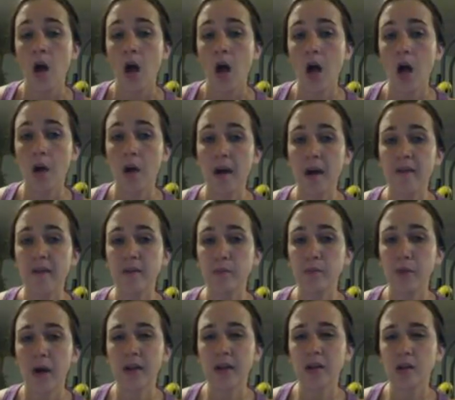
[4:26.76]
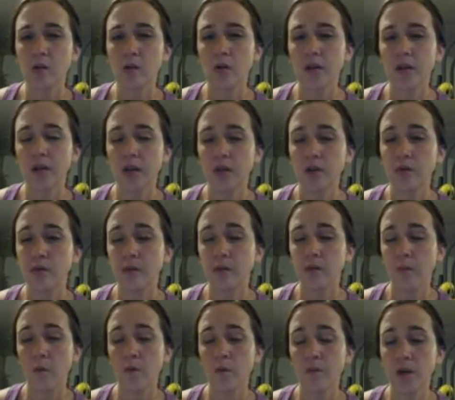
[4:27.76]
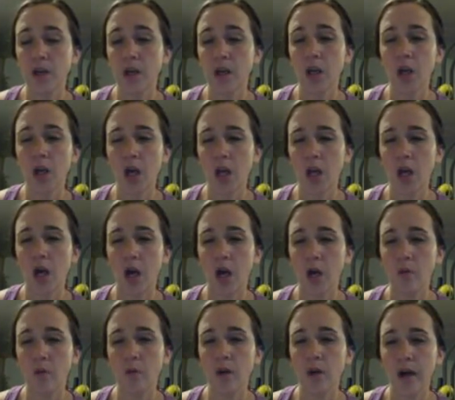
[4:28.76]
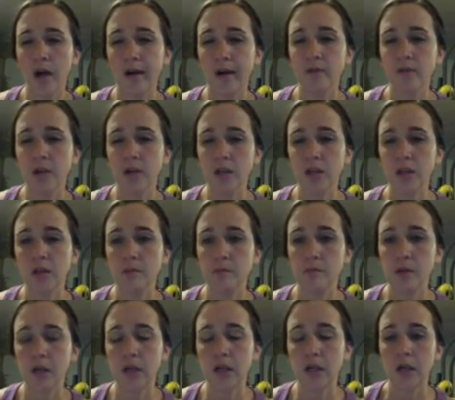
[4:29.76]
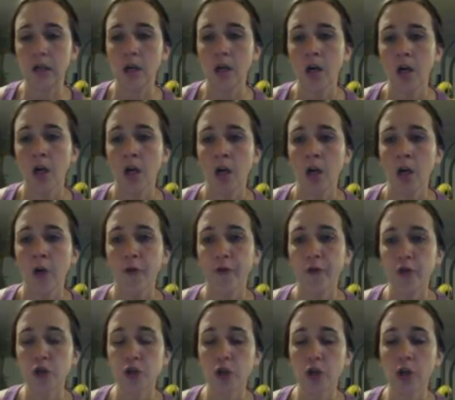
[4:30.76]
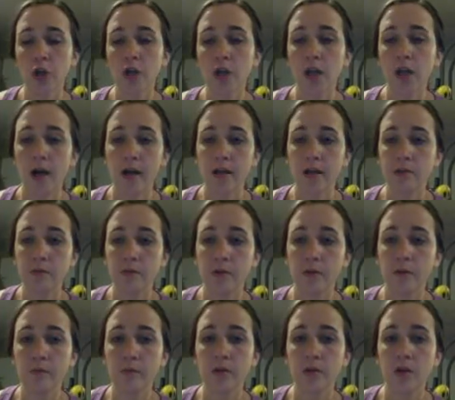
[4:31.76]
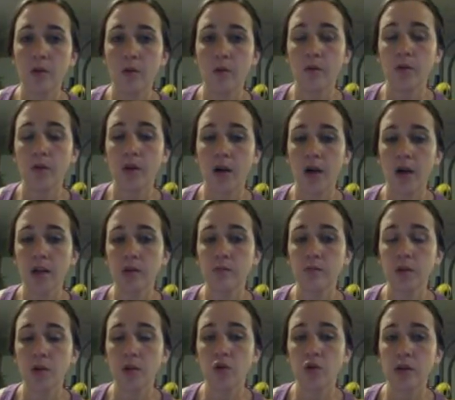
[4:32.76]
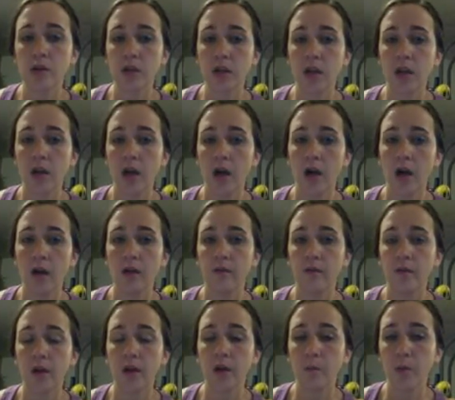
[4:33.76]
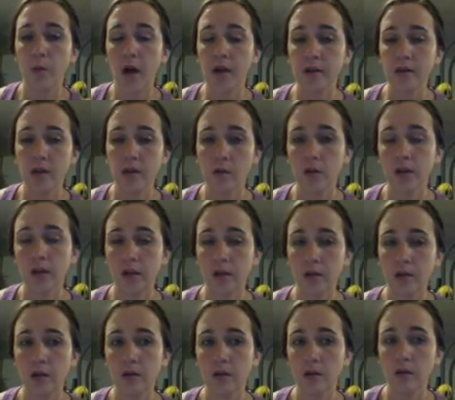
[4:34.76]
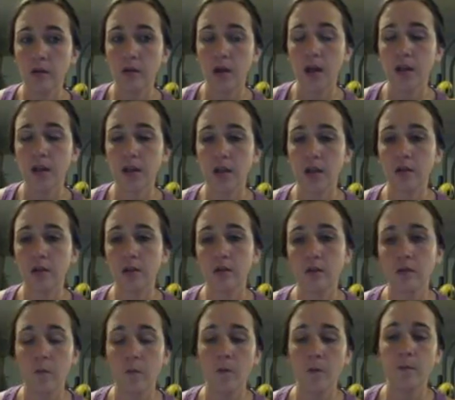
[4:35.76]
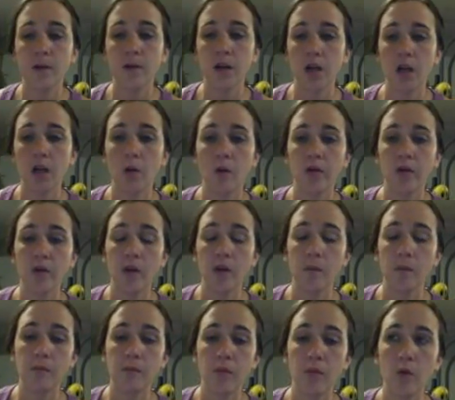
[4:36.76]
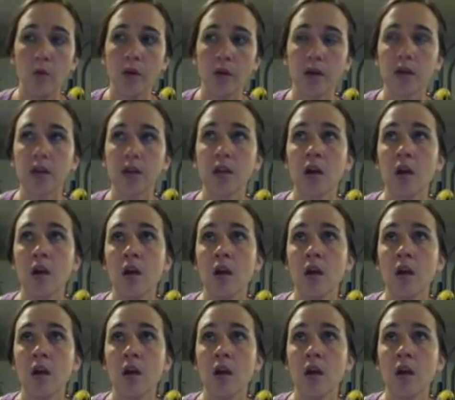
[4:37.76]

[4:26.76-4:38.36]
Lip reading: Having prizes or incentives for reading, and I would have this be for sure classroom, so the classroom teachers can have like prizes or incentives for reading, whether that be points